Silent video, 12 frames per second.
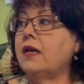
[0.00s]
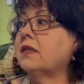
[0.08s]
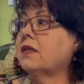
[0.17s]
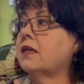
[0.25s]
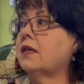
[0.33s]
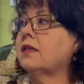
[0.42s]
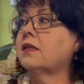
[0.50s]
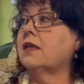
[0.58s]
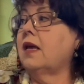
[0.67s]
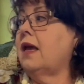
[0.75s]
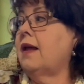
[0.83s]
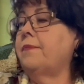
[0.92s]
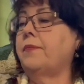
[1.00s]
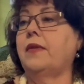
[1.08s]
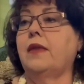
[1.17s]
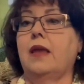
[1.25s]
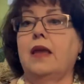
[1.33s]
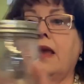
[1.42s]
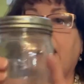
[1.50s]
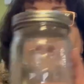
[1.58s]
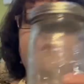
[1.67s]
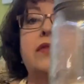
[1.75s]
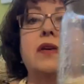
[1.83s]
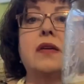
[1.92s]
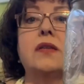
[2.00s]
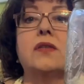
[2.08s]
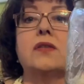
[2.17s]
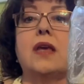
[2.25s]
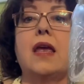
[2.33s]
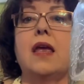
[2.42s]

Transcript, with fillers: is this and this